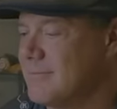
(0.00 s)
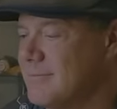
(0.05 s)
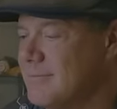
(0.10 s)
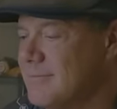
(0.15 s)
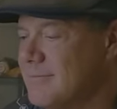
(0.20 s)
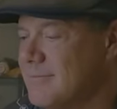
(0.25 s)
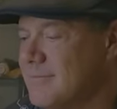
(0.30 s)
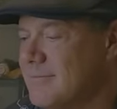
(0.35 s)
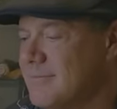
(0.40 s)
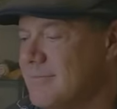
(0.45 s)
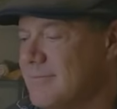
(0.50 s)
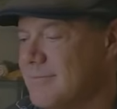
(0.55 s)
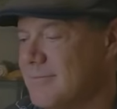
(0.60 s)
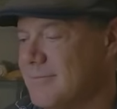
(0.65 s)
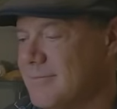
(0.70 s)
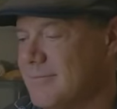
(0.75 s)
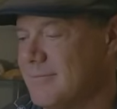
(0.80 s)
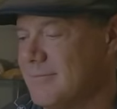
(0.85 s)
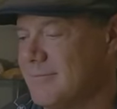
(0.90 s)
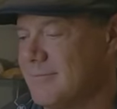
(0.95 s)

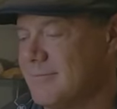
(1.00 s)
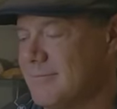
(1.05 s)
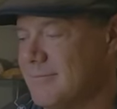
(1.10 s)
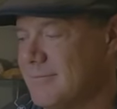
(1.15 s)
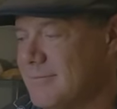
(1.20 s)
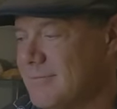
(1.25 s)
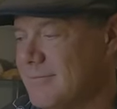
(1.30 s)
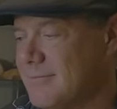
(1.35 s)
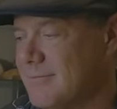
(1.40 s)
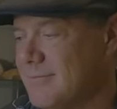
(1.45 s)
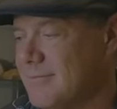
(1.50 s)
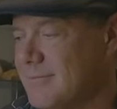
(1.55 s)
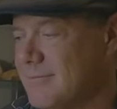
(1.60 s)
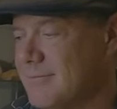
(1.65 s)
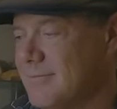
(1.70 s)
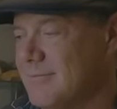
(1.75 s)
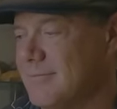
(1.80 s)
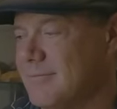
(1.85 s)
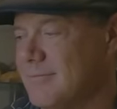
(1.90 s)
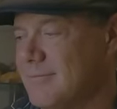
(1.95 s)

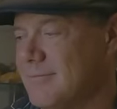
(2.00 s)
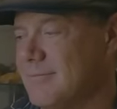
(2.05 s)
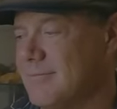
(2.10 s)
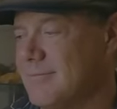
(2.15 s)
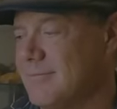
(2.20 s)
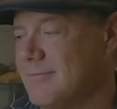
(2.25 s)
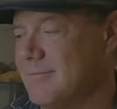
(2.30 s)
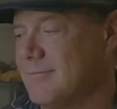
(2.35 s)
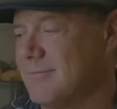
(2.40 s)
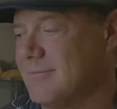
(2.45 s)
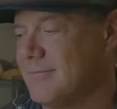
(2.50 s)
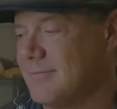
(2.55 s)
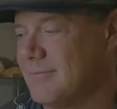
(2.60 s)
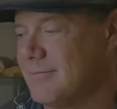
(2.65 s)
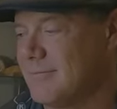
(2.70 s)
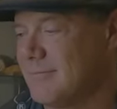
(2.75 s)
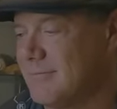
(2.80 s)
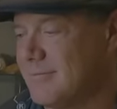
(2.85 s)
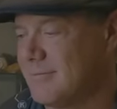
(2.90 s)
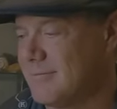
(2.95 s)

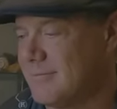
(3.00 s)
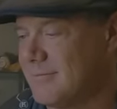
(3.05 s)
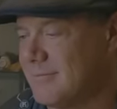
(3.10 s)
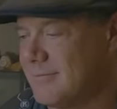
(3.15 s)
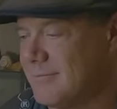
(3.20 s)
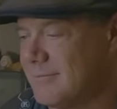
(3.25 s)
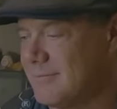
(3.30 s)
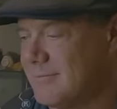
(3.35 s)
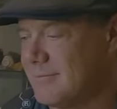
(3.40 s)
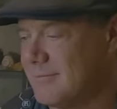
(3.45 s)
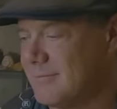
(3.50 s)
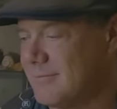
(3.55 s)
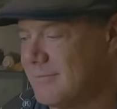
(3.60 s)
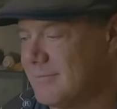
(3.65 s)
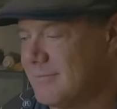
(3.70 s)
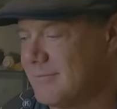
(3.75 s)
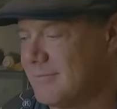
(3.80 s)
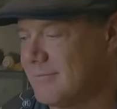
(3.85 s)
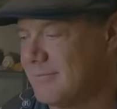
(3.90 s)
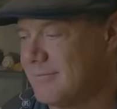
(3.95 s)

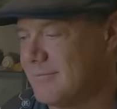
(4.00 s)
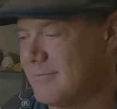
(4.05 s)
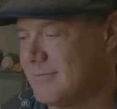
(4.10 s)
(silent)